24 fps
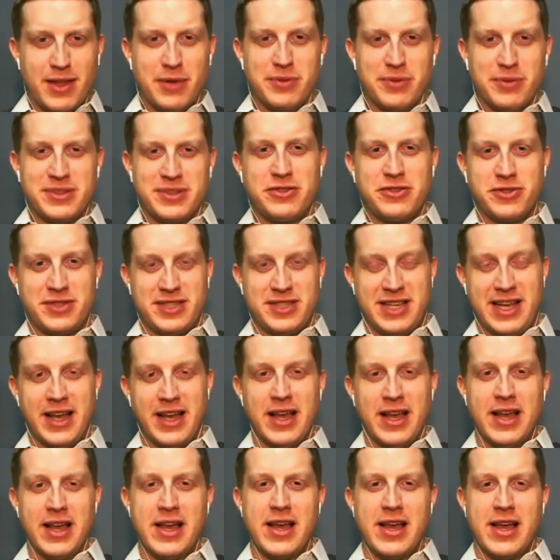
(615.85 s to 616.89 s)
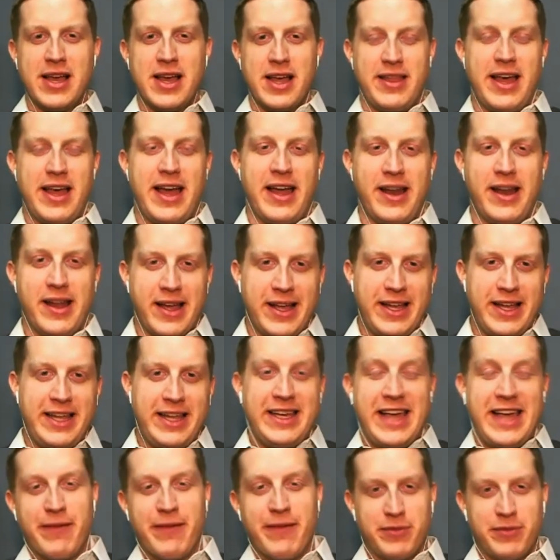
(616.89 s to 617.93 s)
it was interesting that
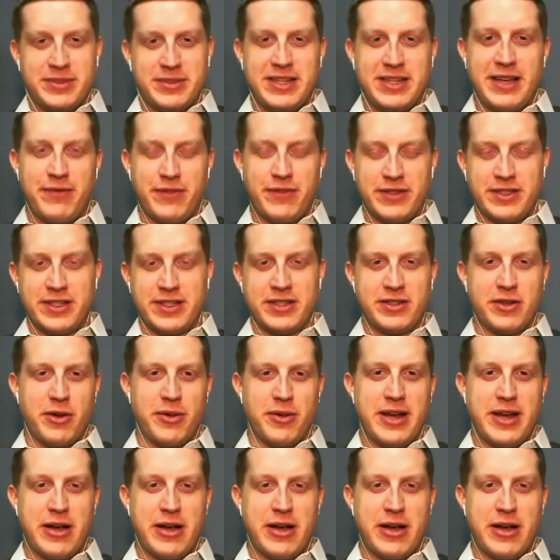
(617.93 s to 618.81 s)
he came from San Francisco,